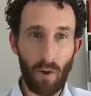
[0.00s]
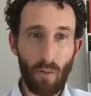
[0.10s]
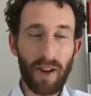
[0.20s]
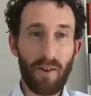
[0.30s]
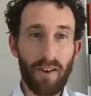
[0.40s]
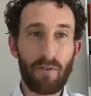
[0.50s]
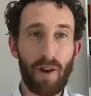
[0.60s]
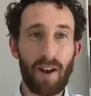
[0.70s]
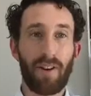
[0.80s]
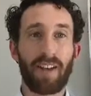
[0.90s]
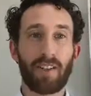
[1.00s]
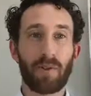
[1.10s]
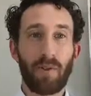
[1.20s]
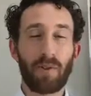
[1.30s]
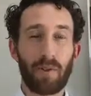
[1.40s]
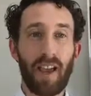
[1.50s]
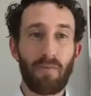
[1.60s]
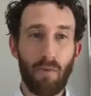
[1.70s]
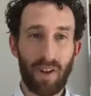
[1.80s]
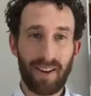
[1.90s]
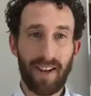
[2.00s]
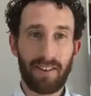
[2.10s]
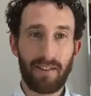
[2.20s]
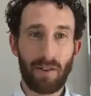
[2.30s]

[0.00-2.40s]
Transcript: we now have greater access because we're now more connected.